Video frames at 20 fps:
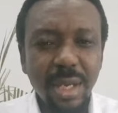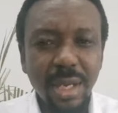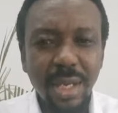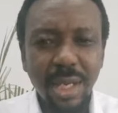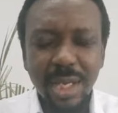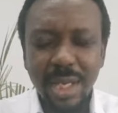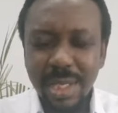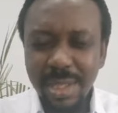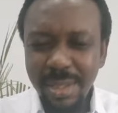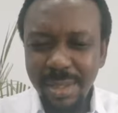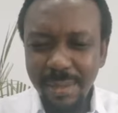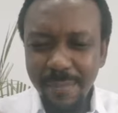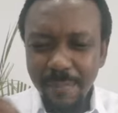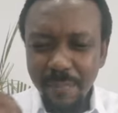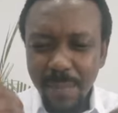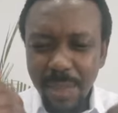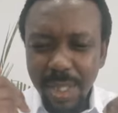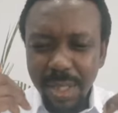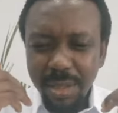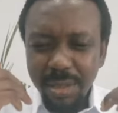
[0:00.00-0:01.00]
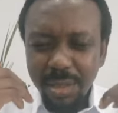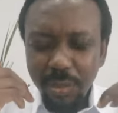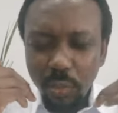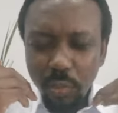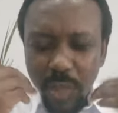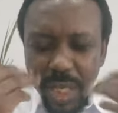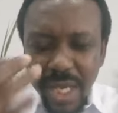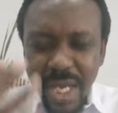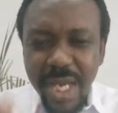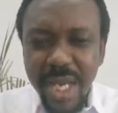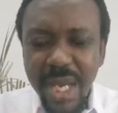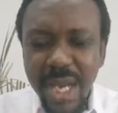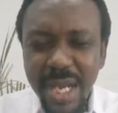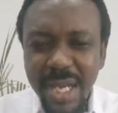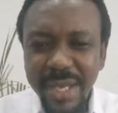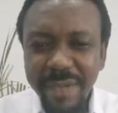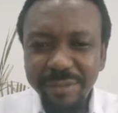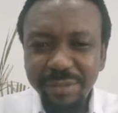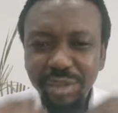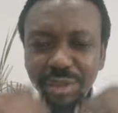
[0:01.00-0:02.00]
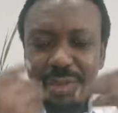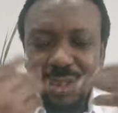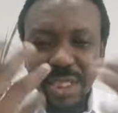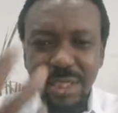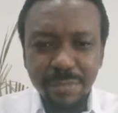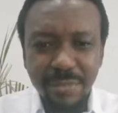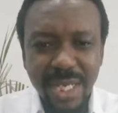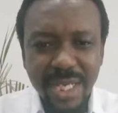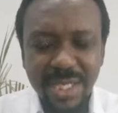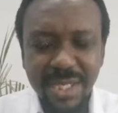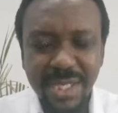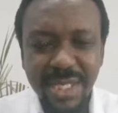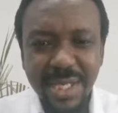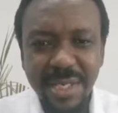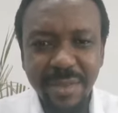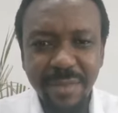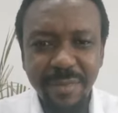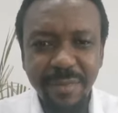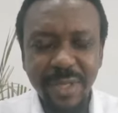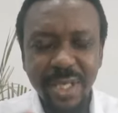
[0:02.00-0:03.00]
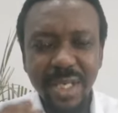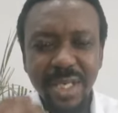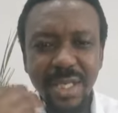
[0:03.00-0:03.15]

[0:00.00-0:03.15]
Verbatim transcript: And the way I have trained myself,